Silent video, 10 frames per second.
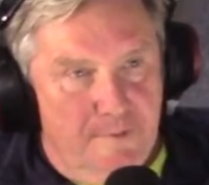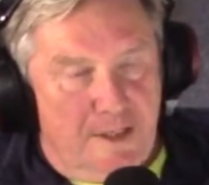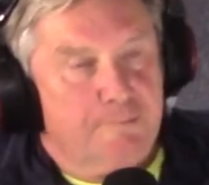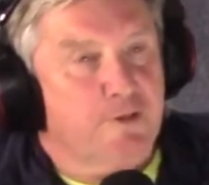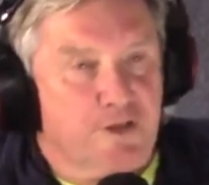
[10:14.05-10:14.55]

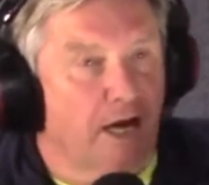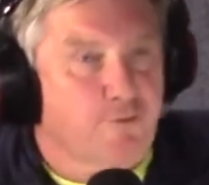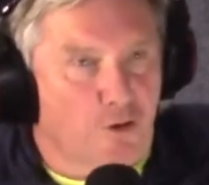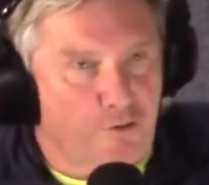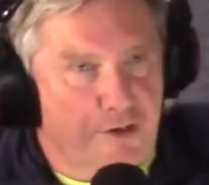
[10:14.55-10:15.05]
as opposed to saying, I've
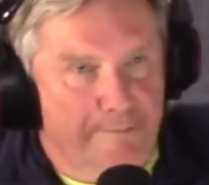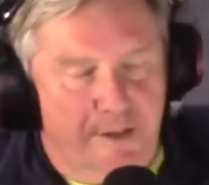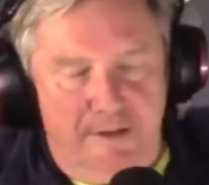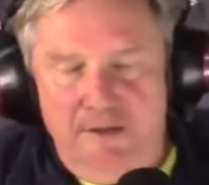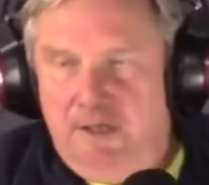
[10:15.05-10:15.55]
got chronic
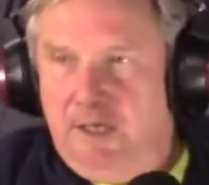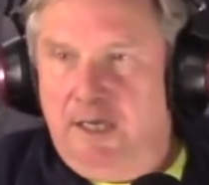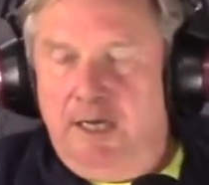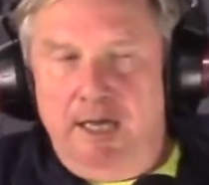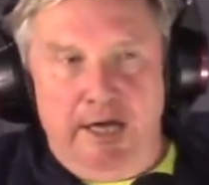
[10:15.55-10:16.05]
pain.
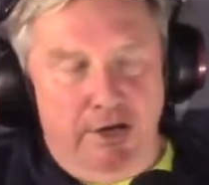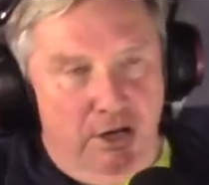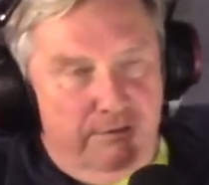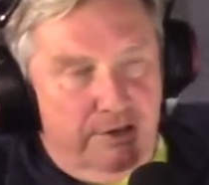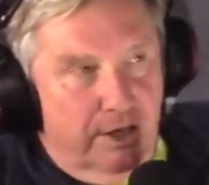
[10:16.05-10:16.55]
And
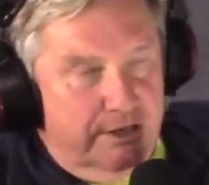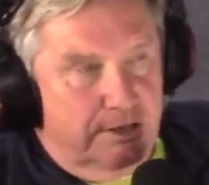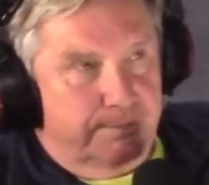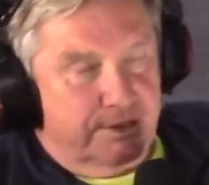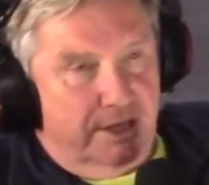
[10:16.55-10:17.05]
over
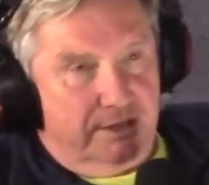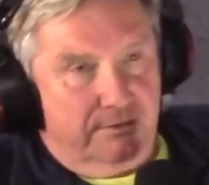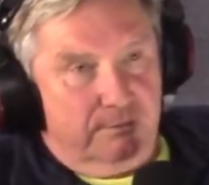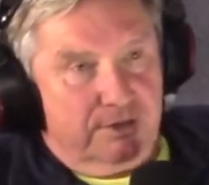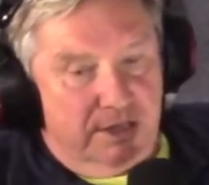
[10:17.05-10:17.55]
90% of
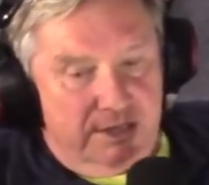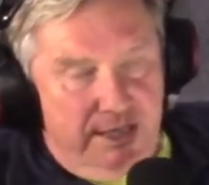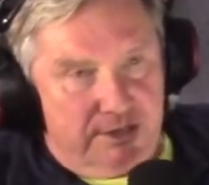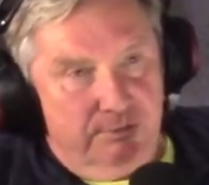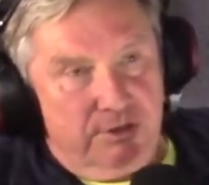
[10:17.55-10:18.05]
them said
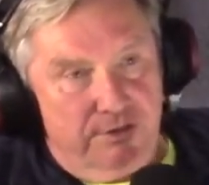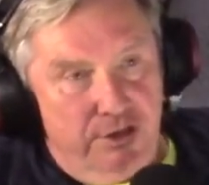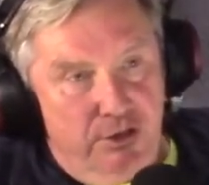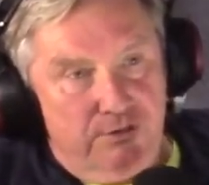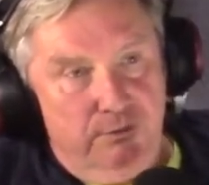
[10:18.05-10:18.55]
yes, it was either
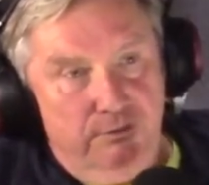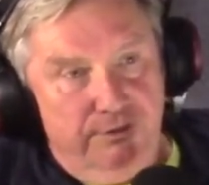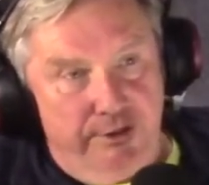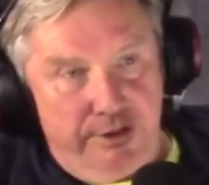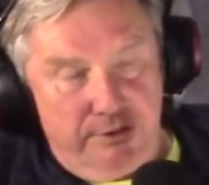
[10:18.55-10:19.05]
useful or
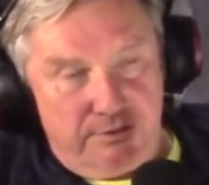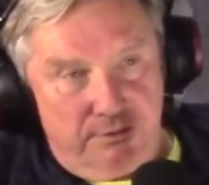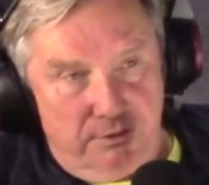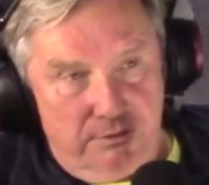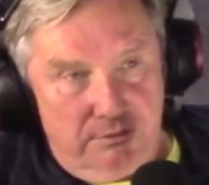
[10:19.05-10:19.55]
very useful.